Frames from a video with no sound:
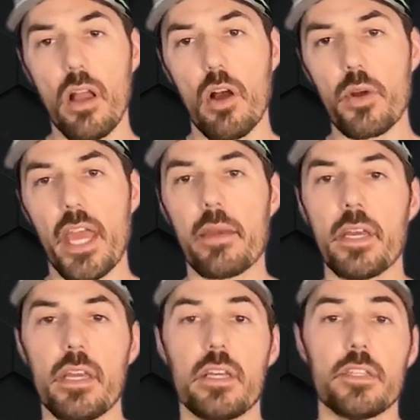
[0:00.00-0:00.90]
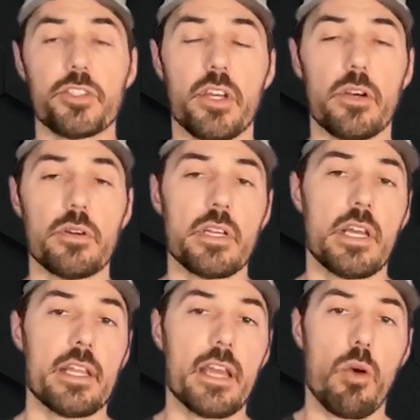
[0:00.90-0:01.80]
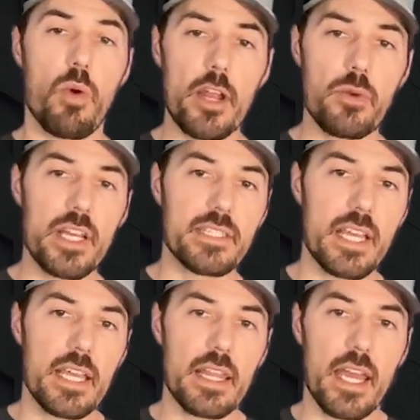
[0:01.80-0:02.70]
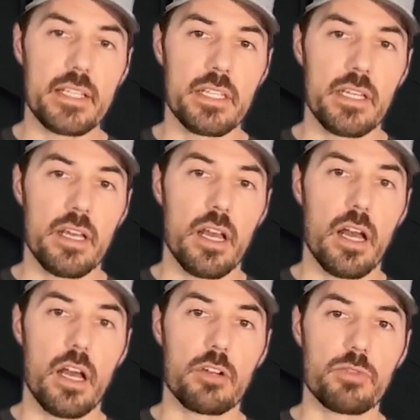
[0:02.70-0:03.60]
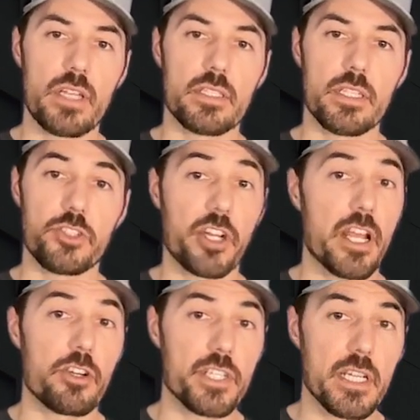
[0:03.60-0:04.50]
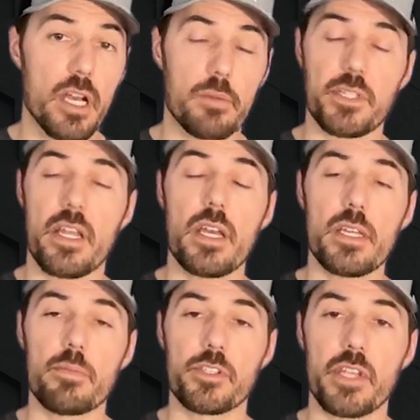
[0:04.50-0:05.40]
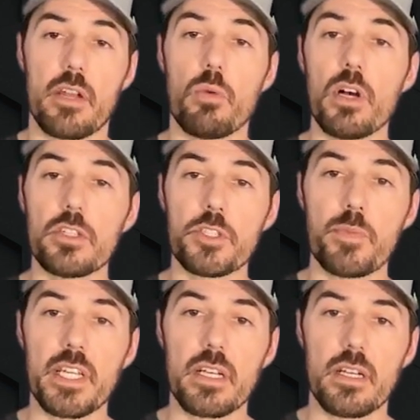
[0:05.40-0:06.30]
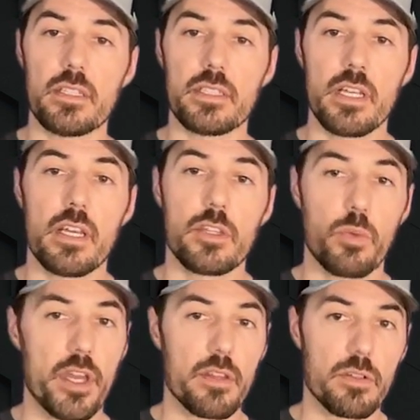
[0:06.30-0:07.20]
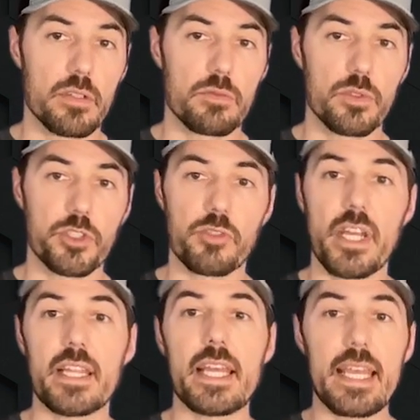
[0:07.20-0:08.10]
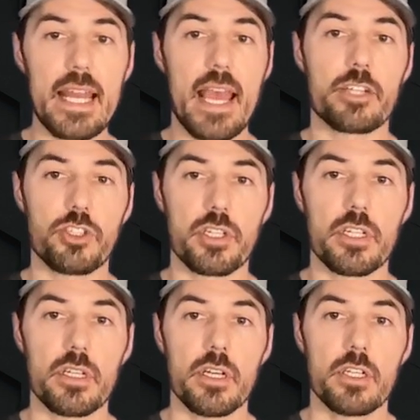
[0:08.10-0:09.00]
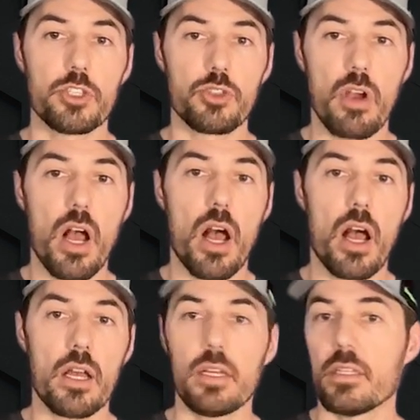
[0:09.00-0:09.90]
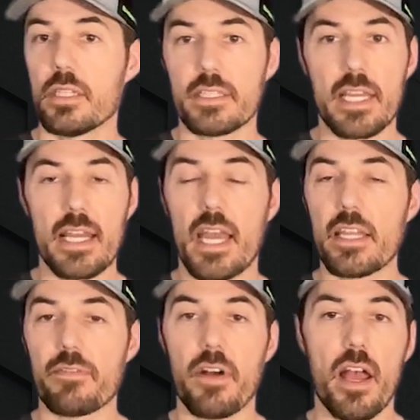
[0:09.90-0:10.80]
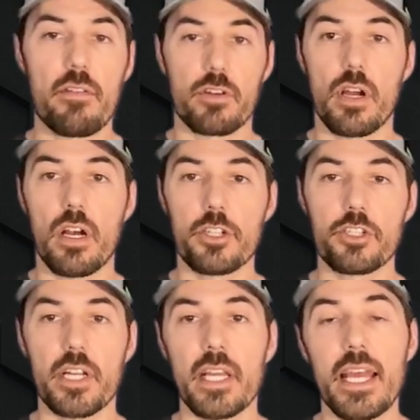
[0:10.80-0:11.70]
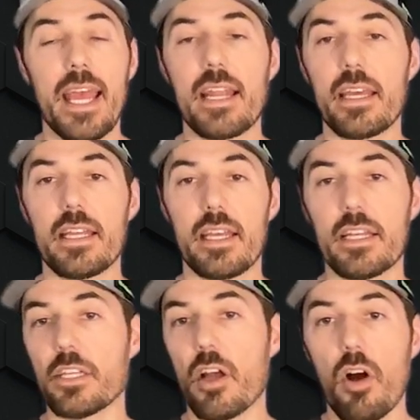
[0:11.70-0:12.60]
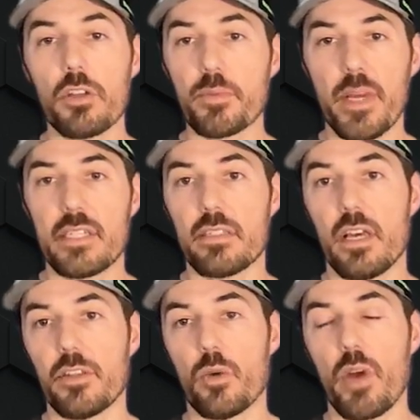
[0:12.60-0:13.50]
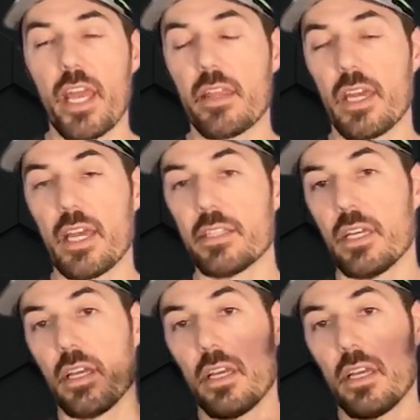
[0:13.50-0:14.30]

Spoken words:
Okay, so now why do I say that residents are guaranteed up to 90%? Well, it's because the way the rules are written, they can actually draw, let's say, 95 or 100, and it all depends on the way that